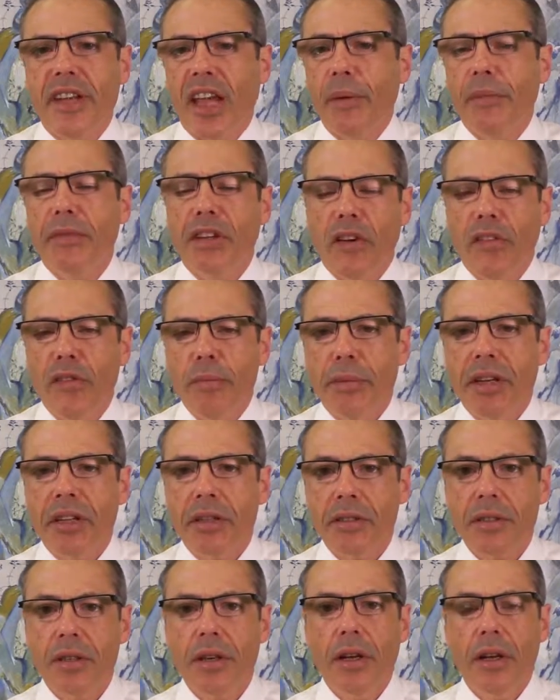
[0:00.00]
government
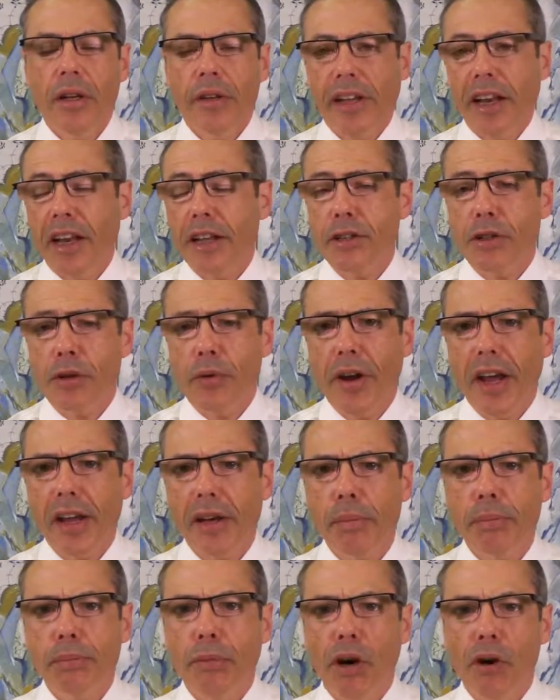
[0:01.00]
that has created
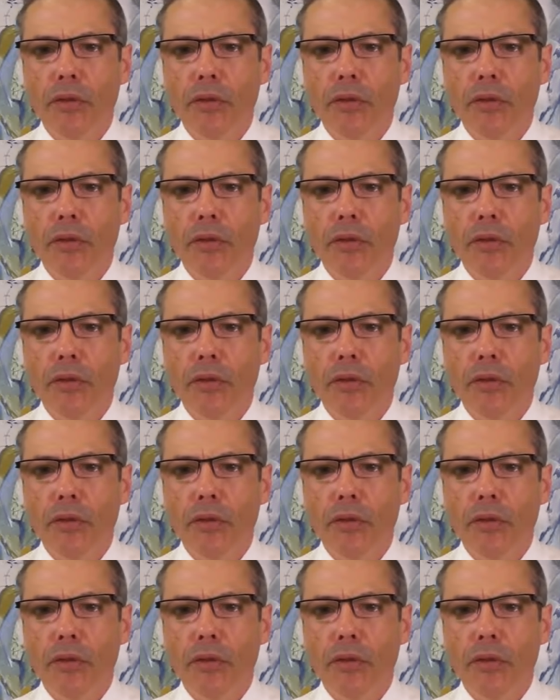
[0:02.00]
both,